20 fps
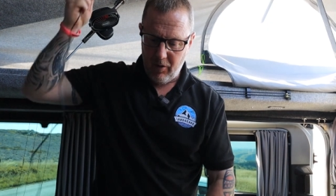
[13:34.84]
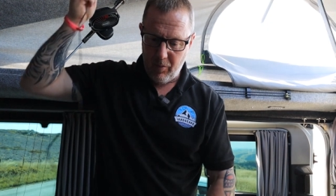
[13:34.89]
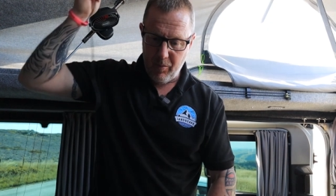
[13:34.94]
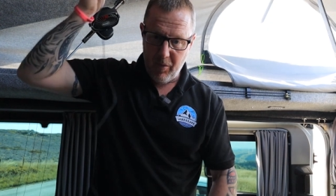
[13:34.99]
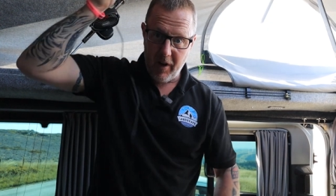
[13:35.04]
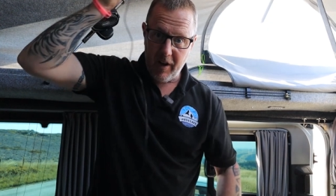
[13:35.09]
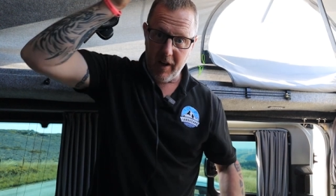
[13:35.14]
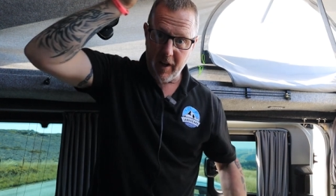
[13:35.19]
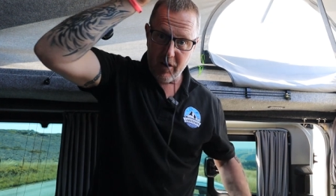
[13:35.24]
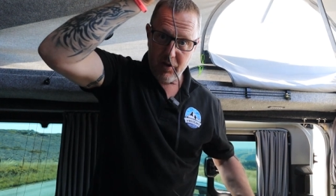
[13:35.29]
if you
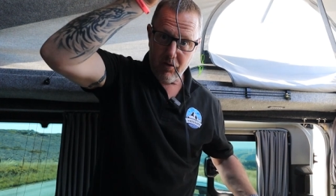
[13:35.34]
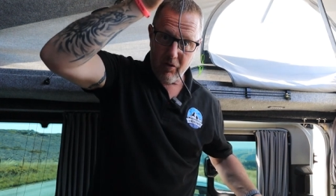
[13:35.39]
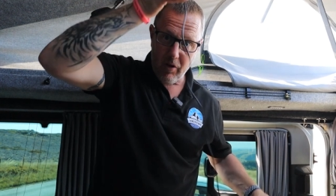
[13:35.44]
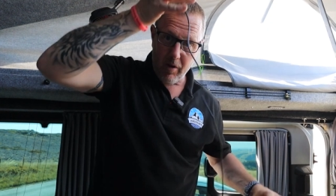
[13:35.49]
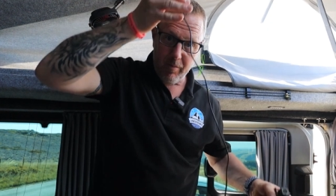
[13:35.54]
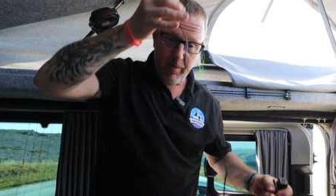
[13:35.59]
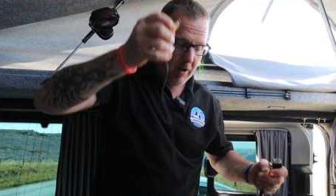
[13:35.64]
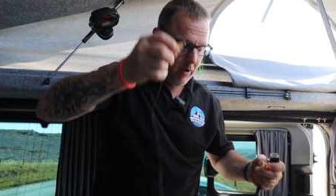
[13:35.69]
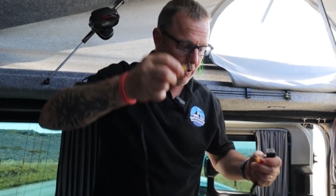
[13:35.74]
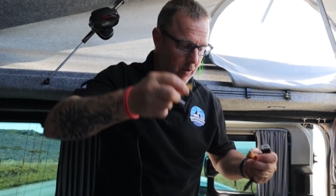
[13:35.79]
buy the
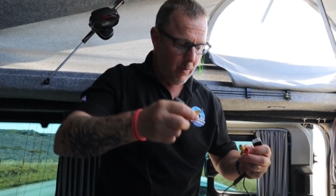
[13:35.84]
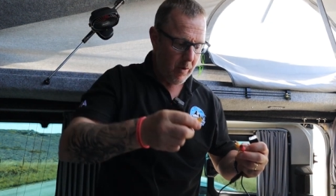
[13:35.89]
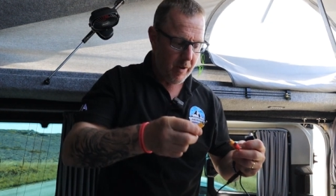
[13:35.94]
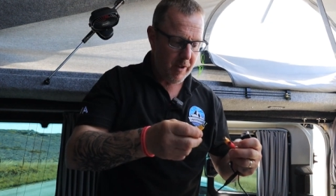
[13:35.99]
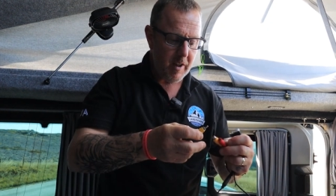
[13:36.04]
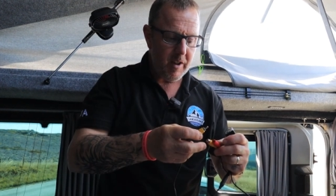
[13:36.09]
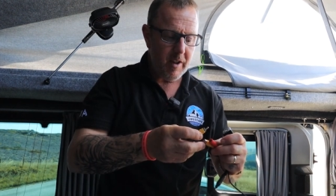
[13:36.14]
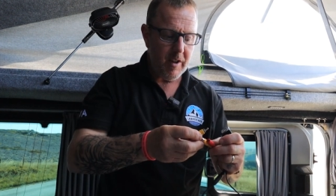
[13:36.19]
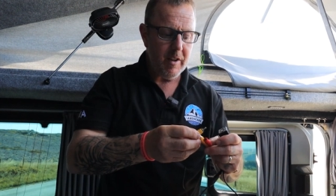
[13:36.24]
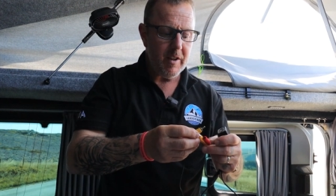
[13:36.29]
extremely long one.
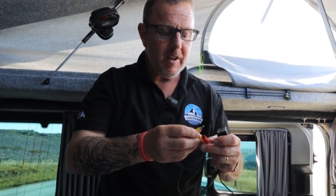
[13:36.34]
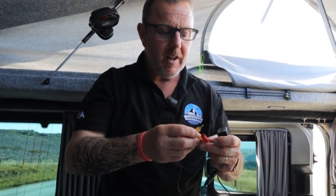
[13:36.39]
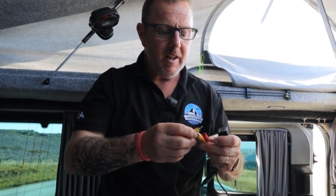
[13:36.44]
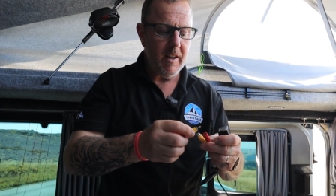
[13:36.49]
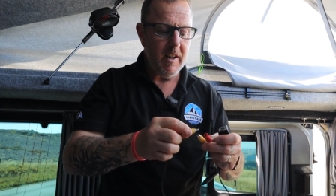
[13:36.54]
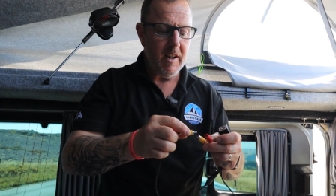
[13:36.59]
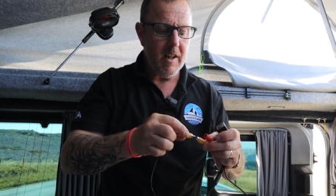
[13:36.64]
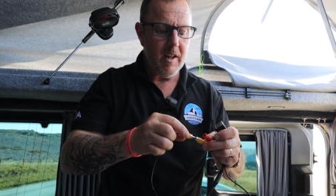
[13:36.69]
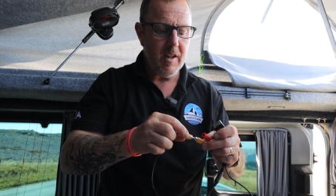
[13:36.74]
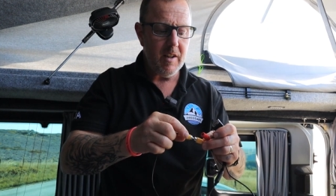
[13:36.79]
This is
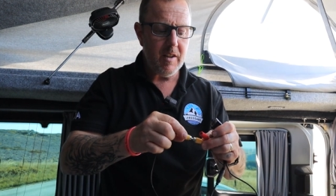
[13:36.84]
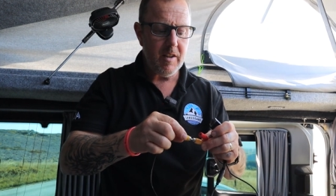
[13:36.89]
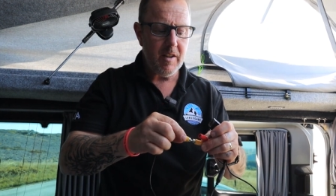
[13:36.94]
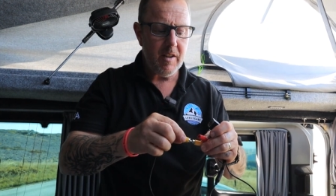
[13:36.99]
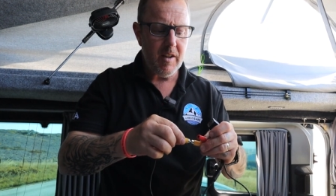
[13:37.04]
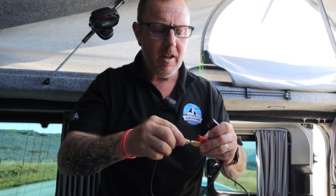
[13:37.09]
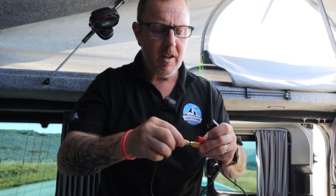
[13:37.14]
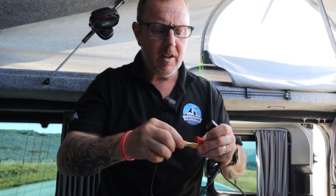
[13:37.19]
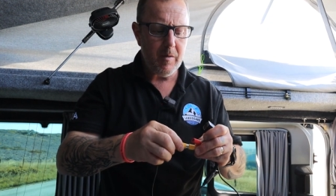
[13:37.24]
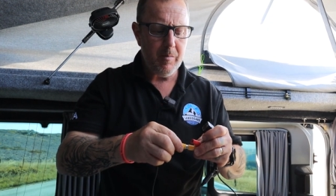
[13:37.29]
the
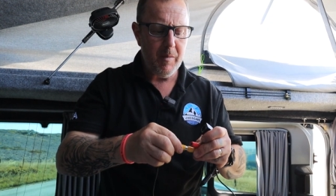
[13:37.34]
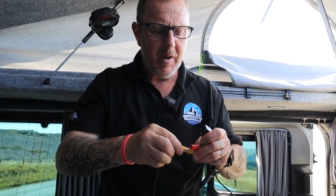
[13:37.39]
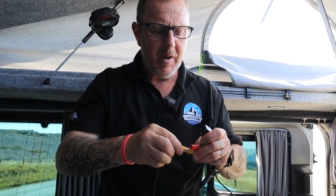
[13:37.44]
6